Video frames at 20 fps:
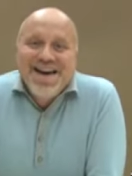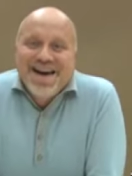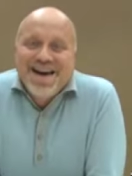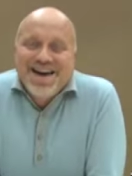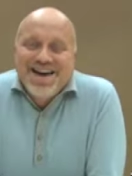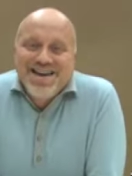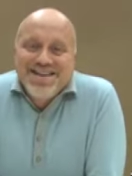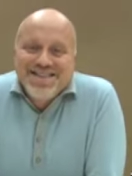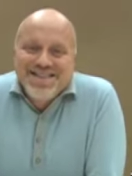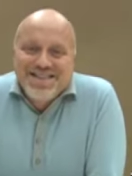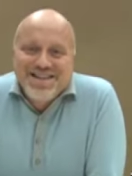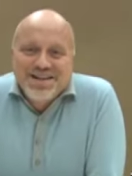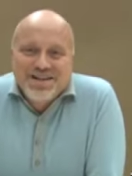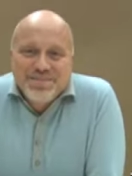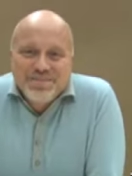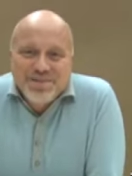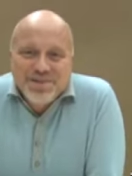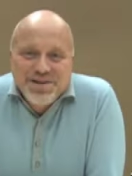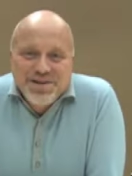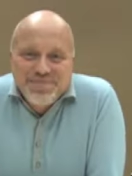and the
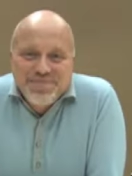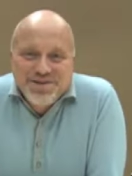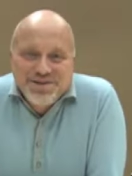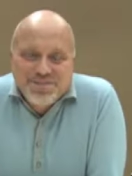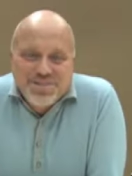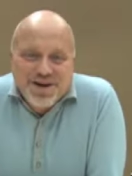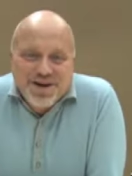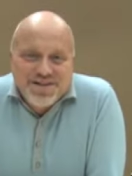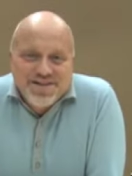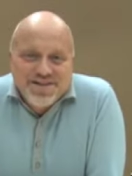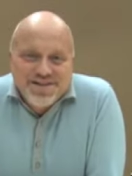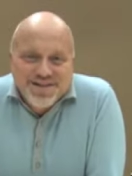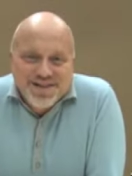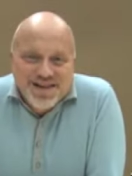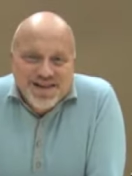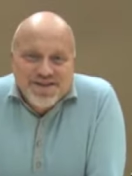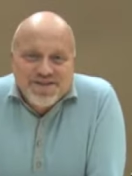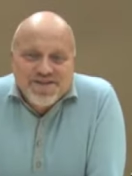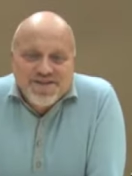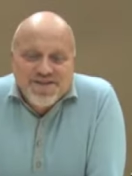complete response
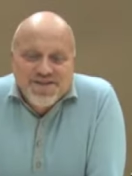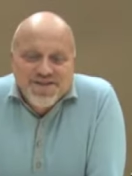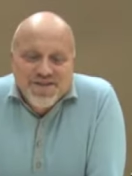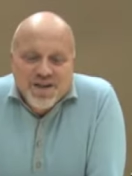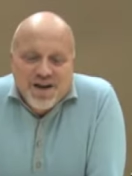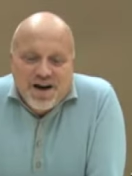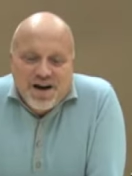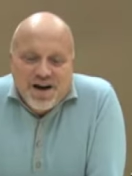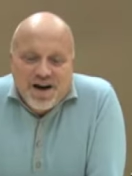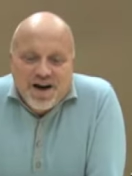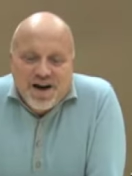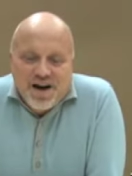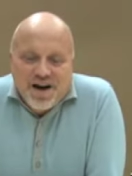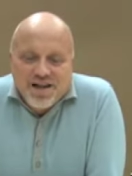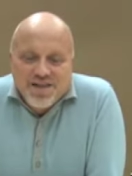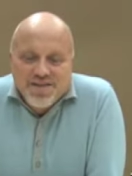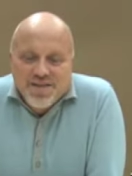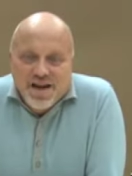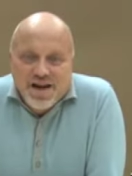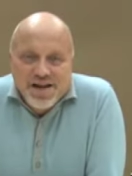letter
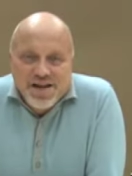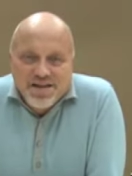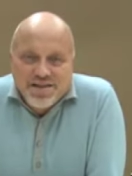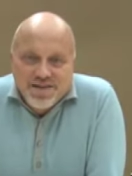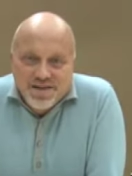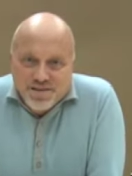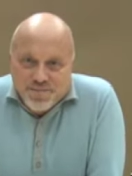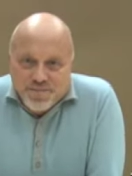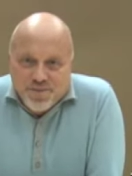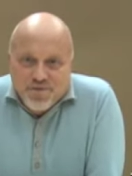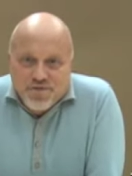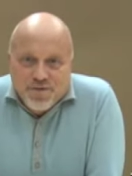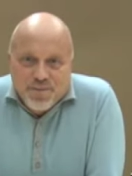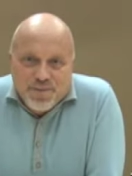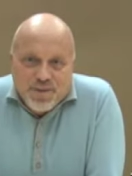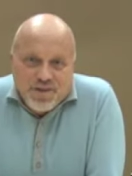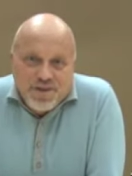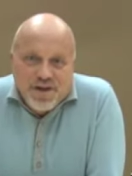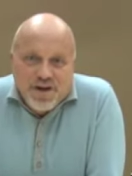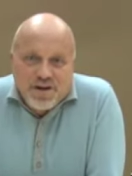uh, like the
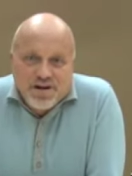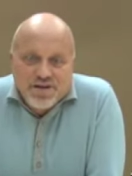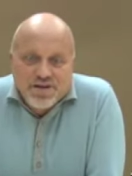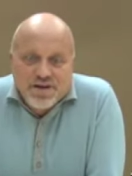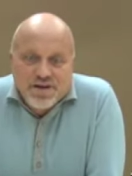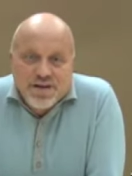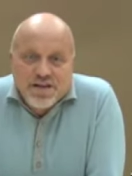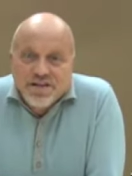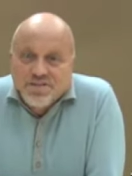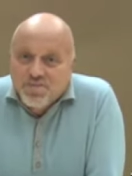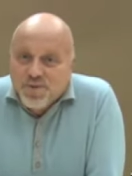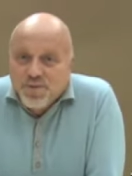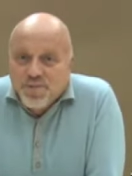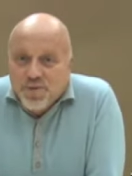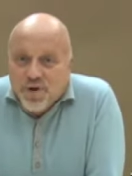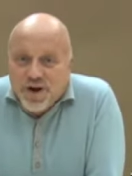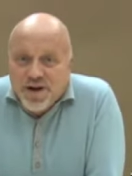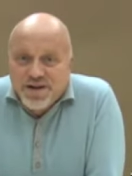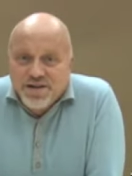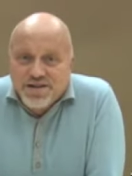approvable letter, is
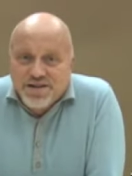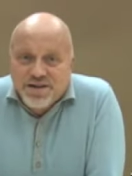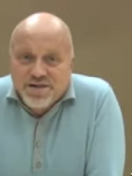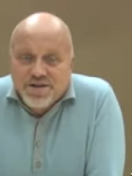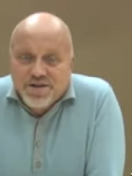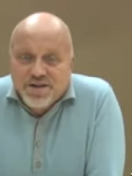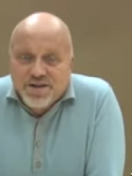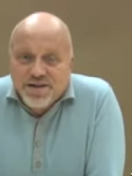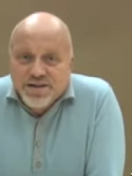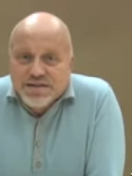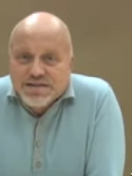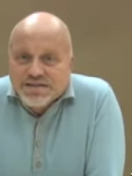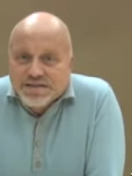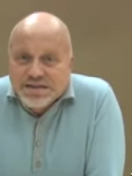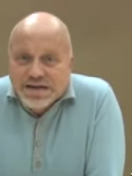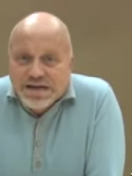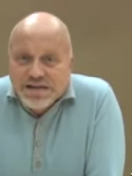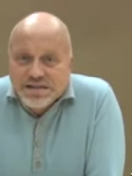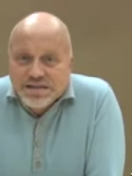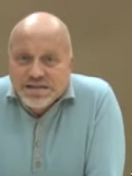proprietary. Its
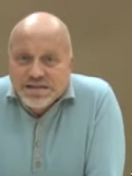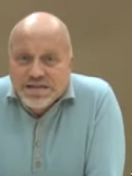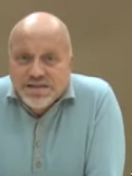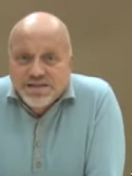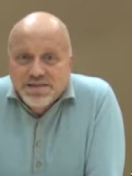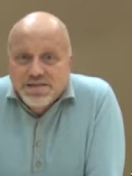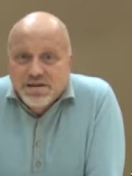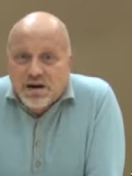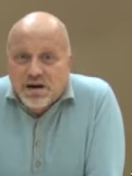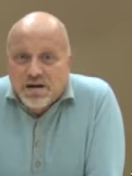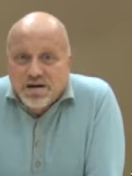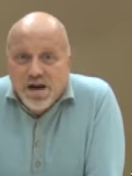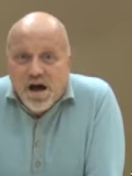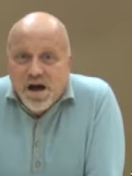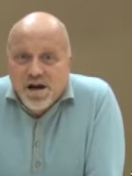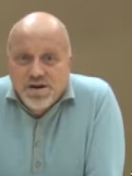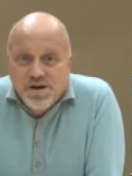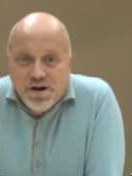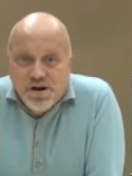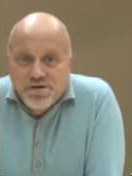contents are
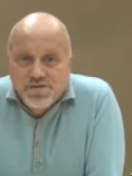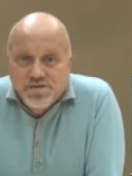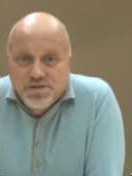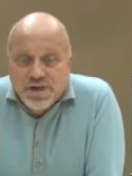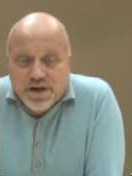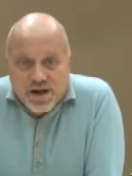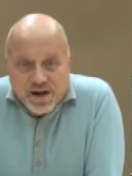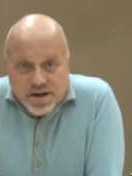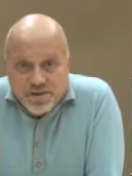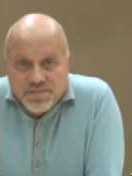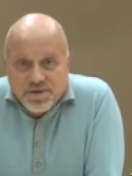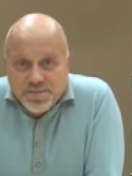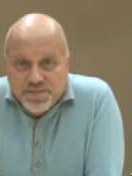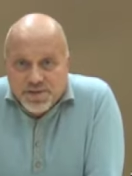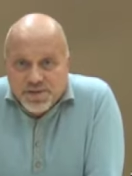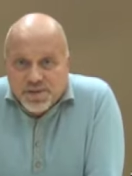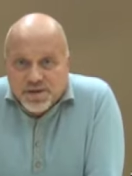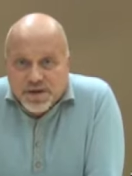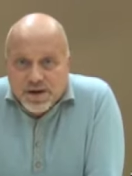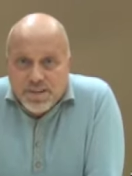not known to anyone
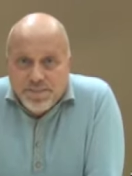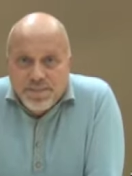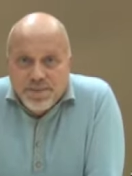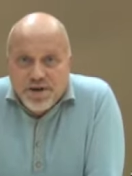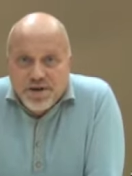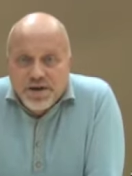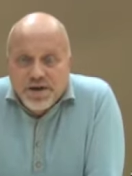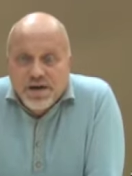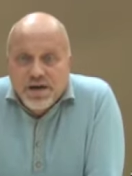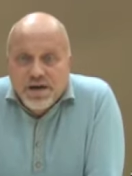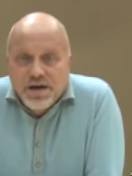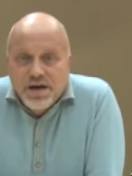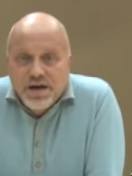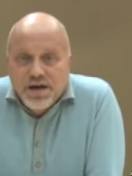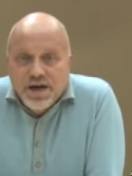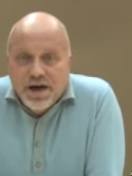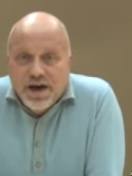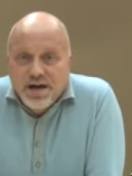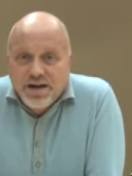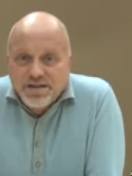but the company,
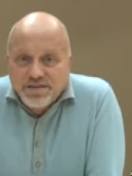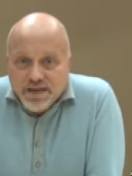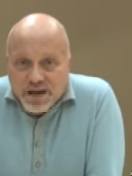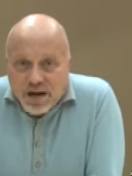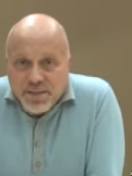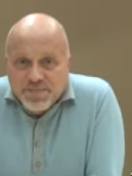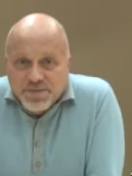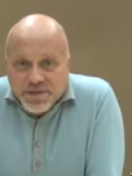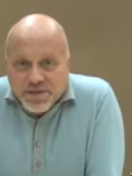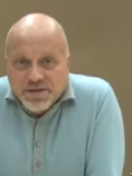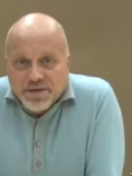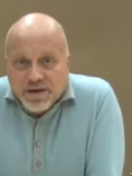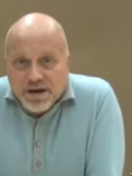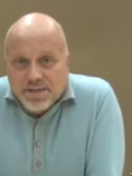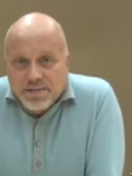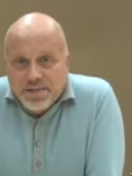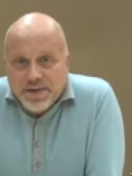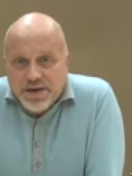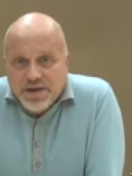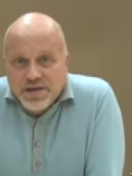and it's up to the
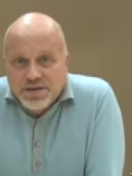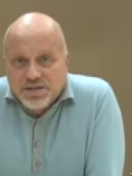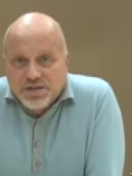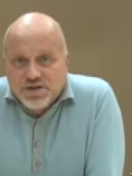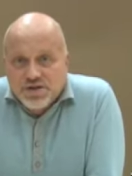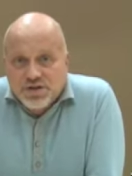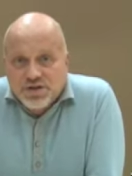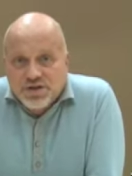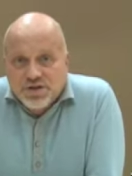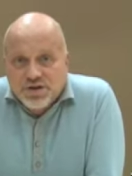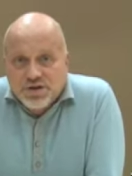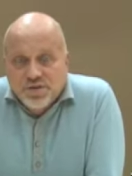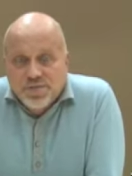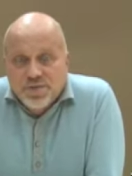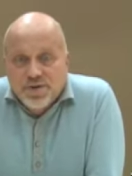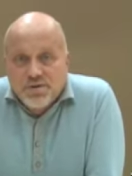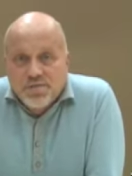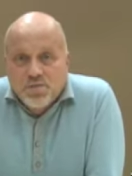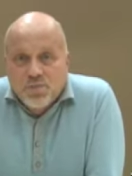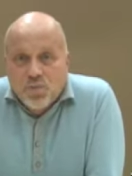company to
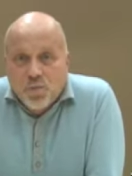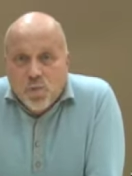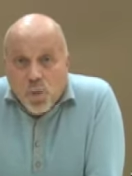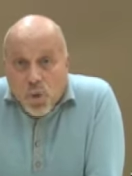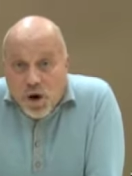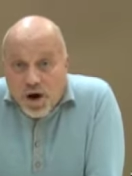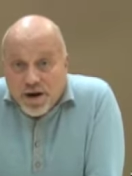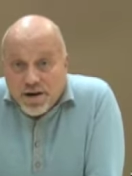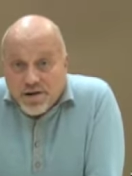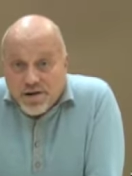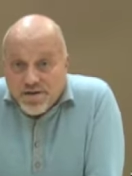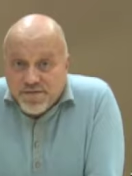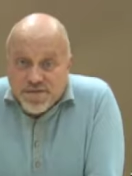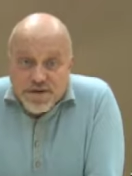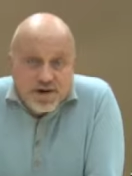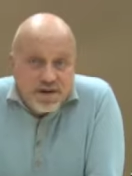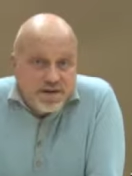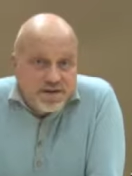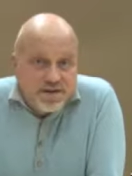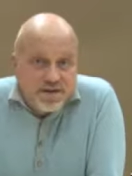determine what, if
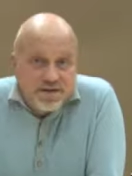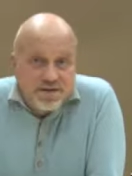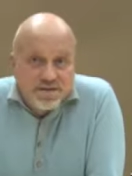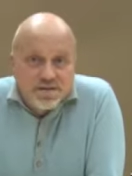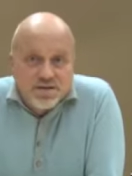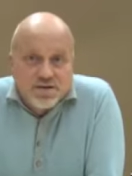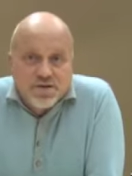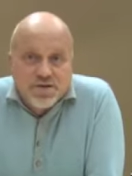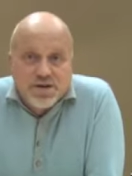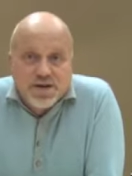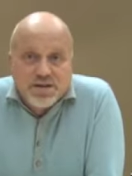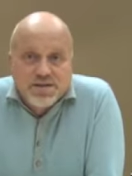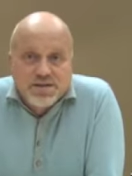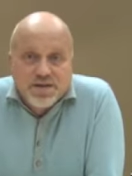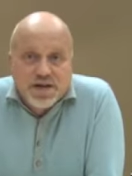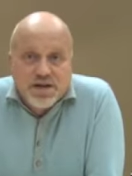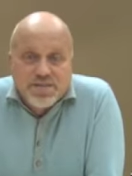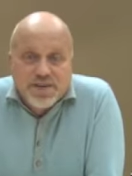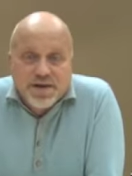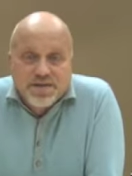anything, they're going to
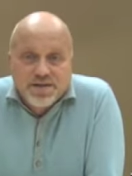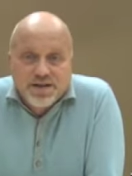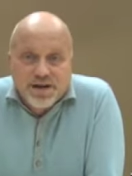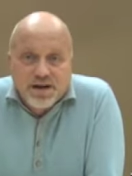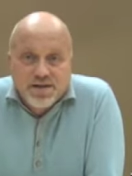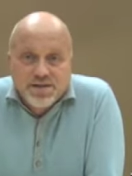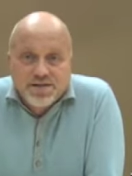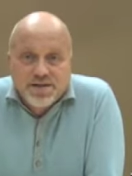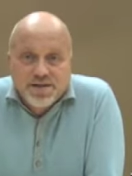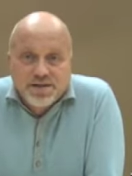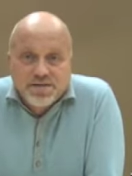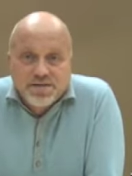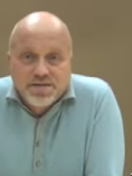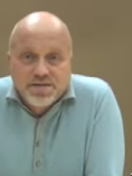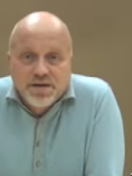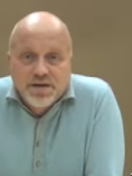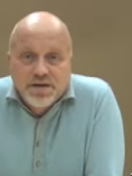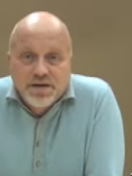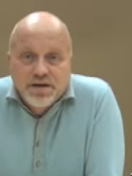say about the contents.